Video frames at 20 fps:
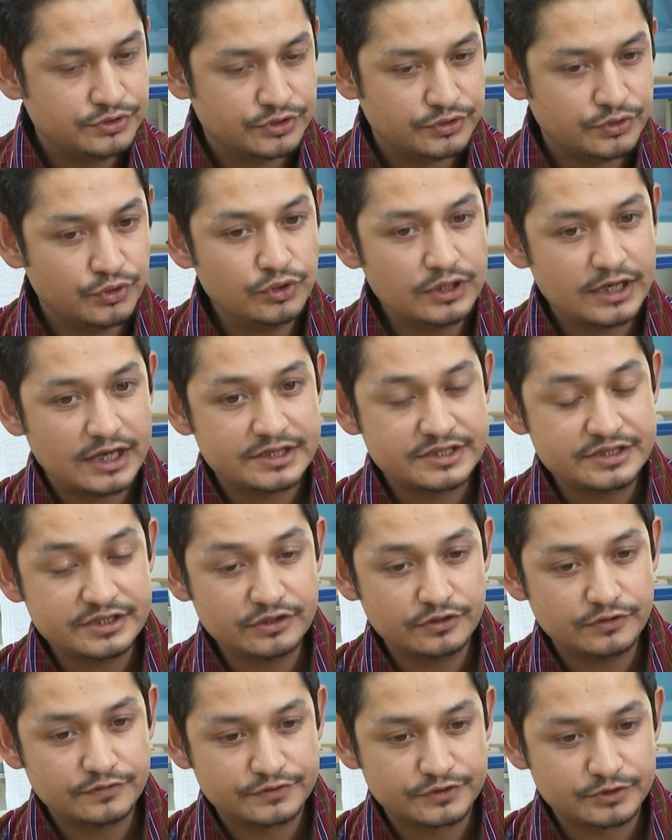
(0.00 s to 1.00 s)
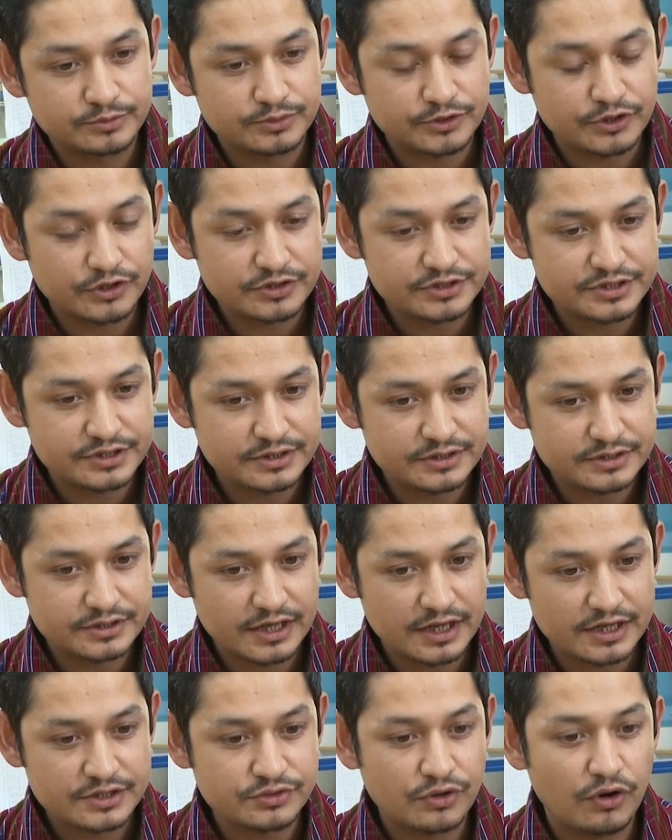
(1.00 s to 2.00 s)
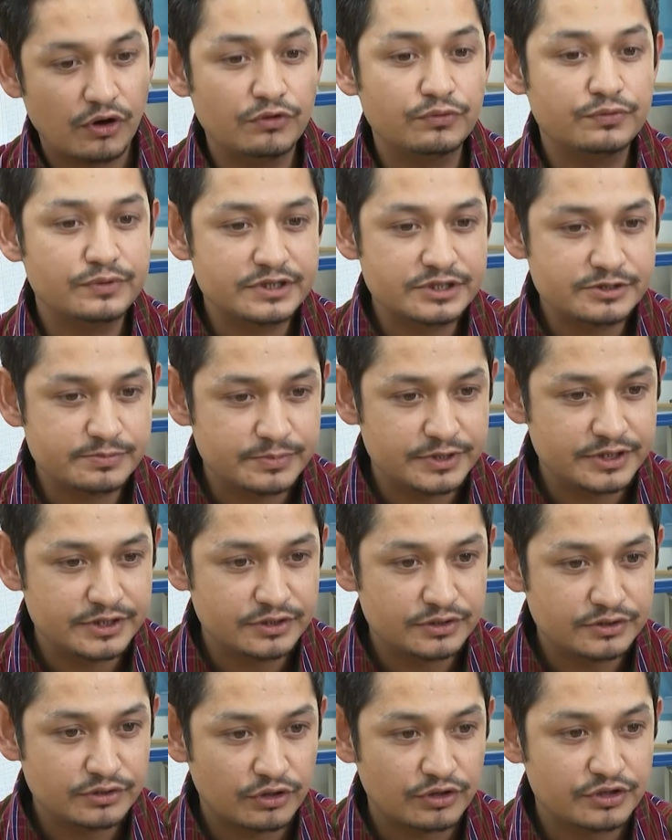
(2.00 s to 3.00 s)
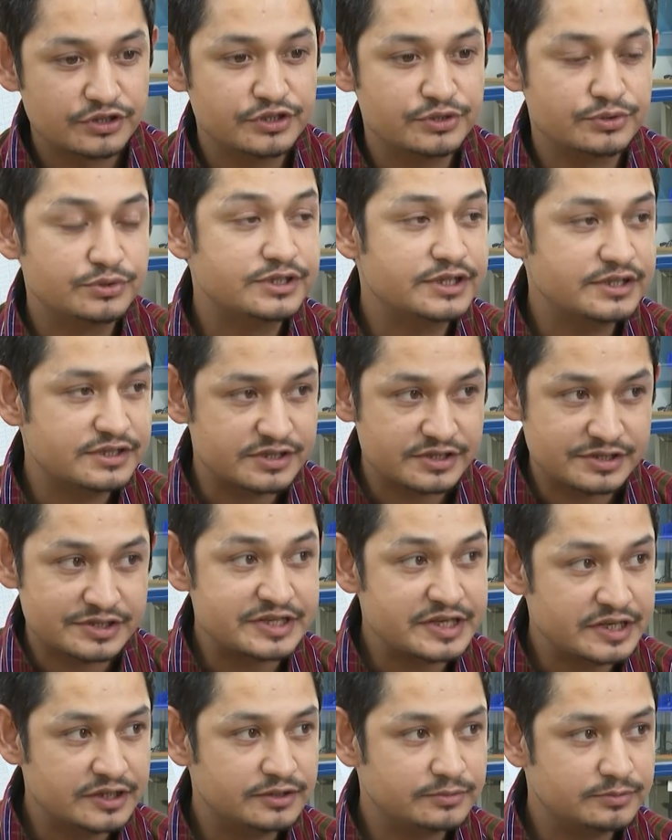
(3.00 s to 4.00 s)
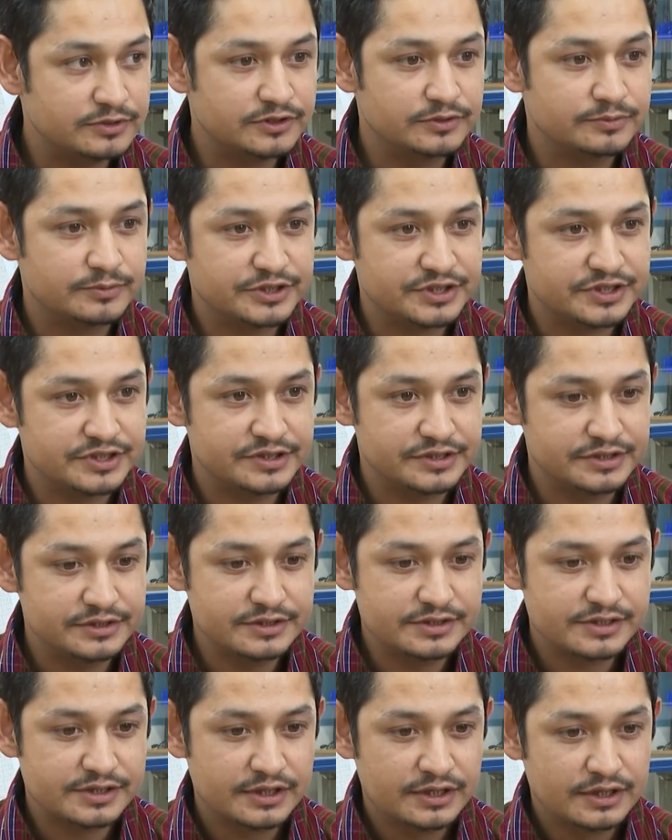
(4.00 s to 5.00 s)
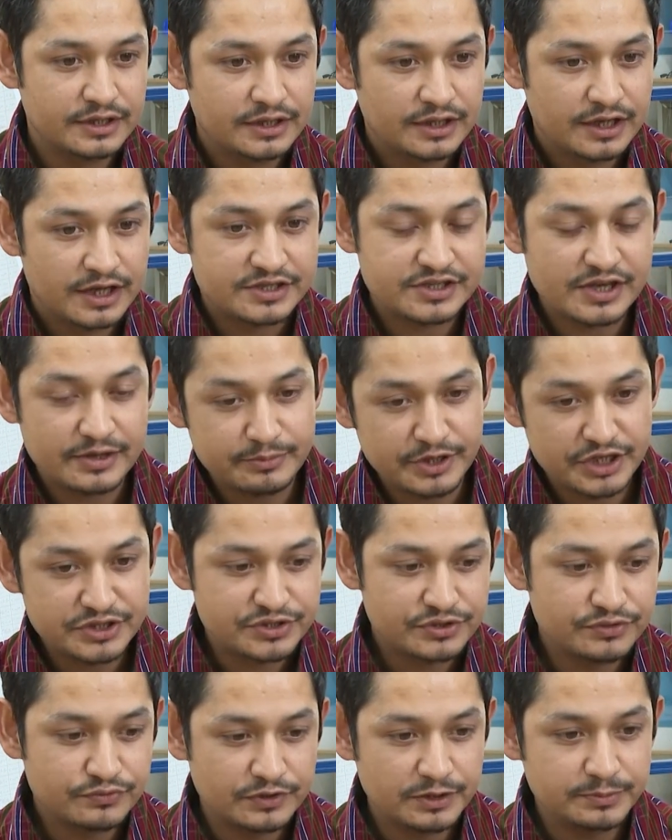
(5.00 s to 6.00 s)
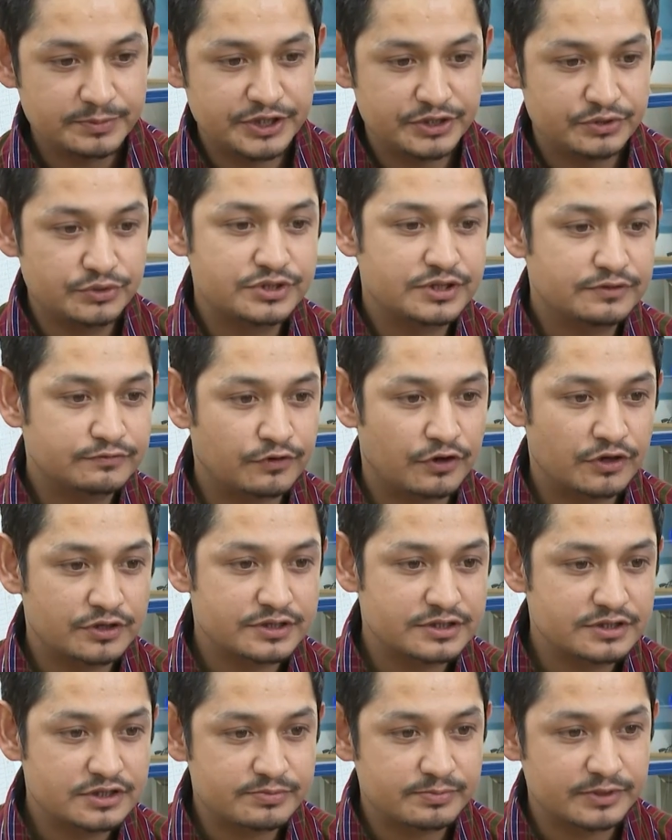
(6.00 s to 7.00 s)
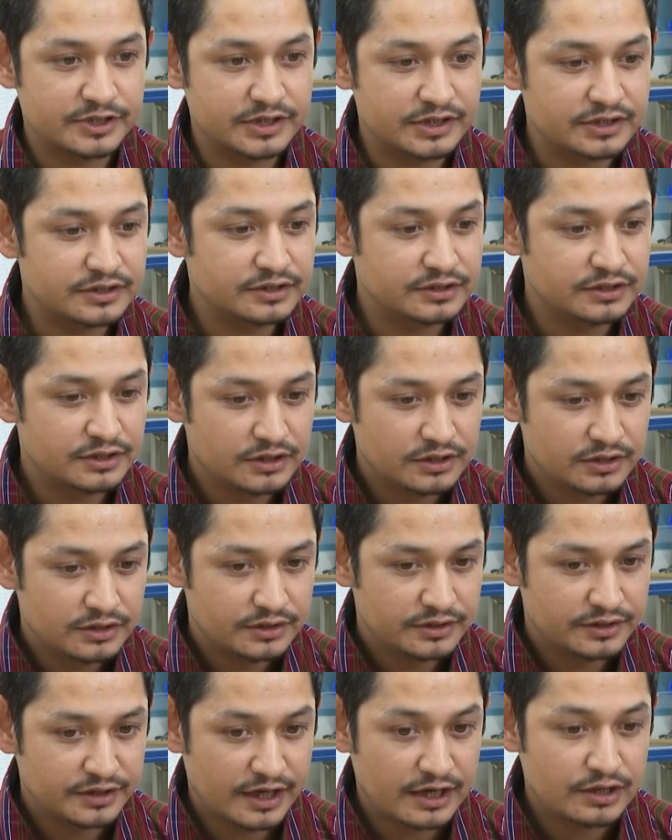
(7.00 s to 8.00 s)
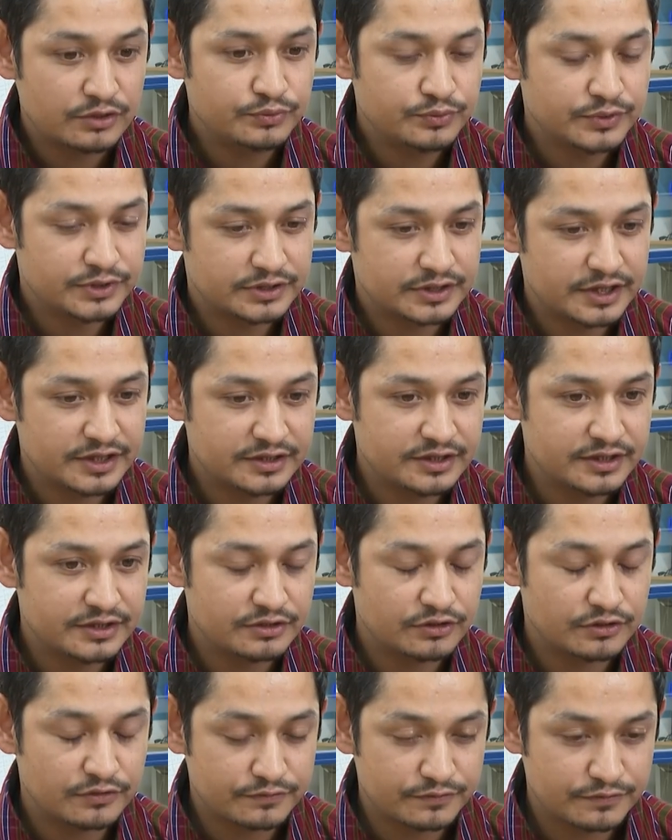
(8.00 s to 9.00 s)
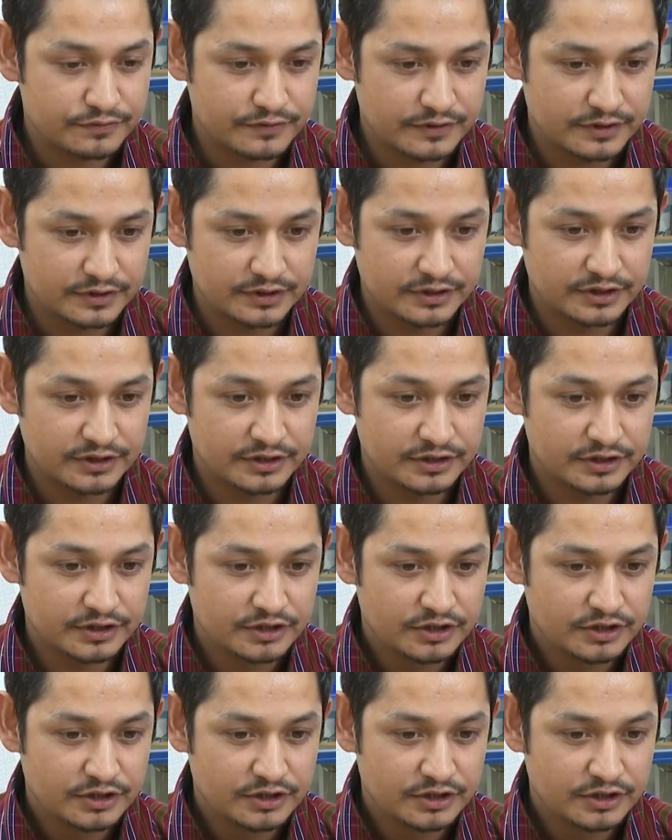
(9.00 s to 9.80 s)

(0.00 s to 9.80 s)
the whole idea of the project has always been on using sustainable materials. As I mentioned, we'll be using voxels, but then now we're thinking of uh,